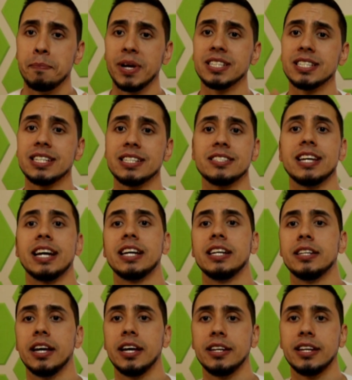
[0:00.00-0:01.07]
mix in a
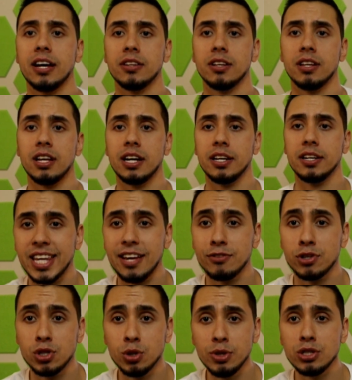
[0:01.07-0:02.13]
second day down the line.
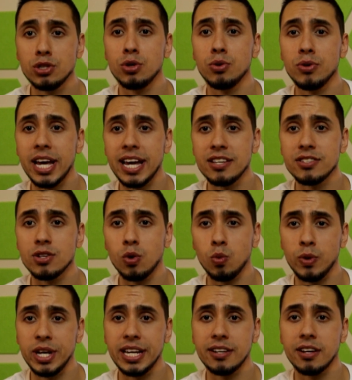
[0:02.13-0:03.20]
If you're doing 2 days a
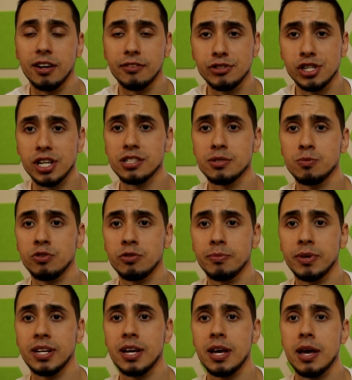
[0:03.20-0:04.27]
week of chest
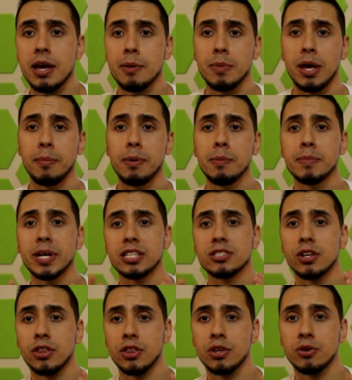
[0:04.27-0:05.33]
movement, maybe
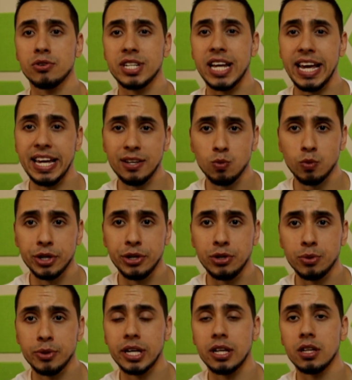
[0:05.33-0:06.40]
mix a third day in where you're
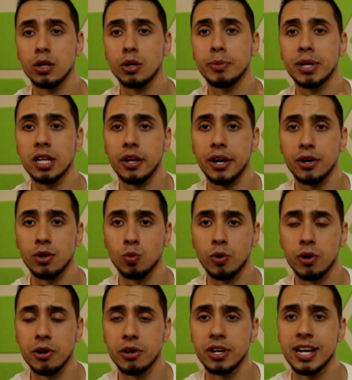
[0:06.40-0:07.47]
doing a little bit lighter
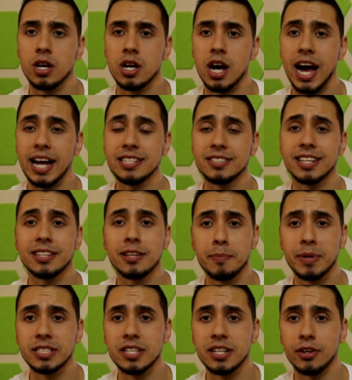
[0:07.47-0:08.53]
work. I just like to
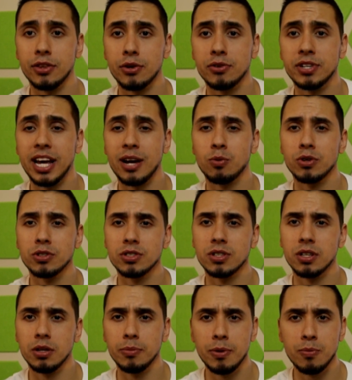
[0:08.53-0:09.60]
mix in a third day where it's a
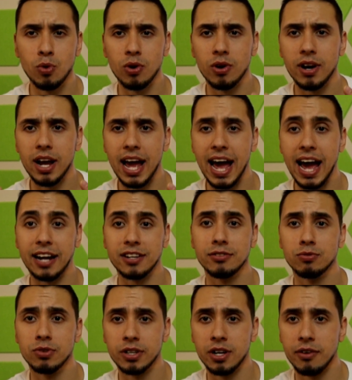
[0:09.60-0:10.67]
little bit more
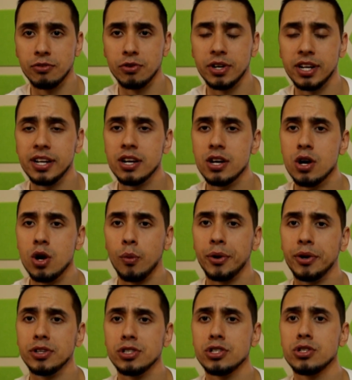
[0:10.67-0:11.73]
active recovery,
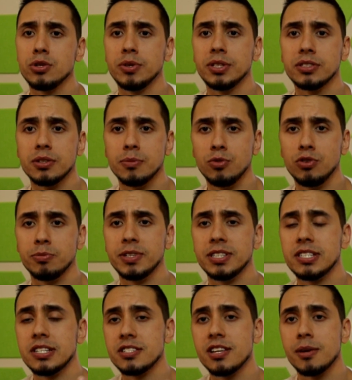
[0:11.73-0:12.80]
where you're just doing some
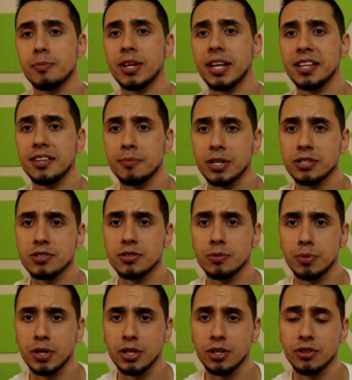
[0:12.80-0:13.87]
movements to stimulate the muscle,
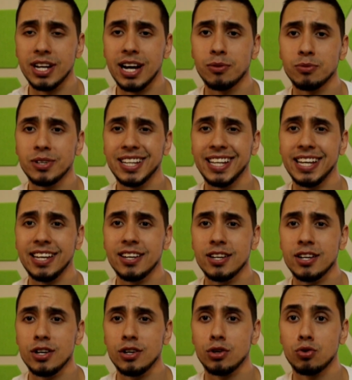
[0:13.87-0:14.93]
but you're not really
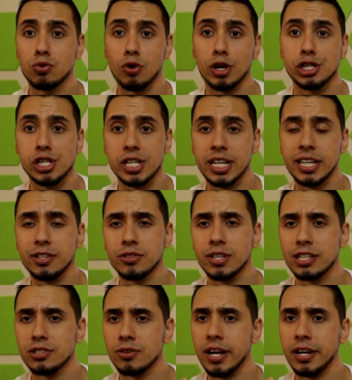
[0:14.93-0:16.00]
crushing it. You're
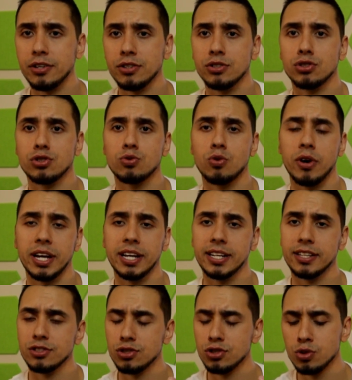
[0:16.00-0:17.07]
not trying to destroy it and
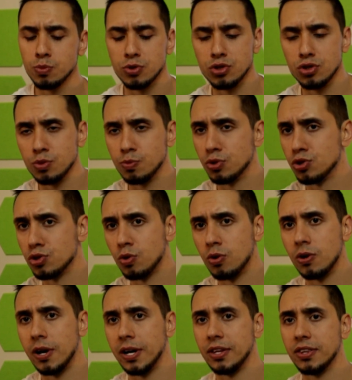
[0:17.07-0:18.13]
get super, super
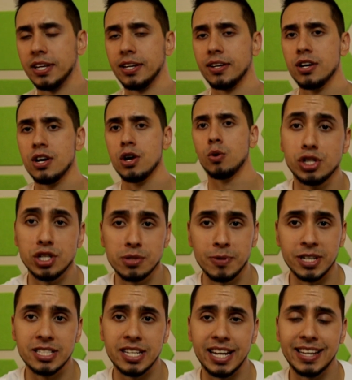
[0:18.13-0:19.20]
sore or anything. We're just
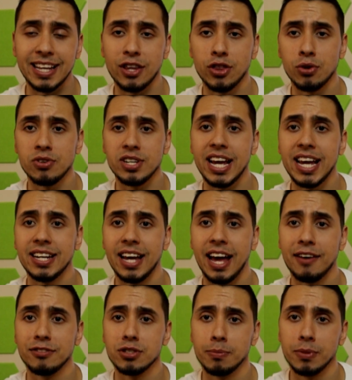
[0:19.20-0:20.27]
mixing in that third day to
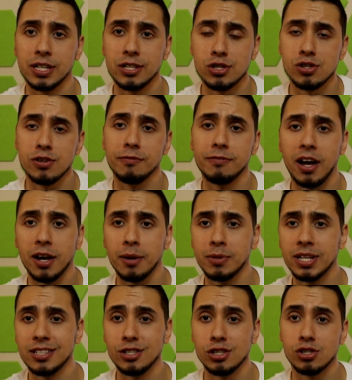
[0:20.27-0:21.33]
have some additional volume
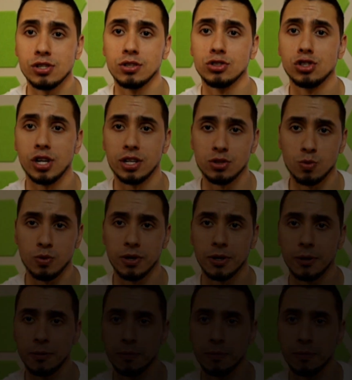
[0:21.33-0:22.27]
and additional chest work.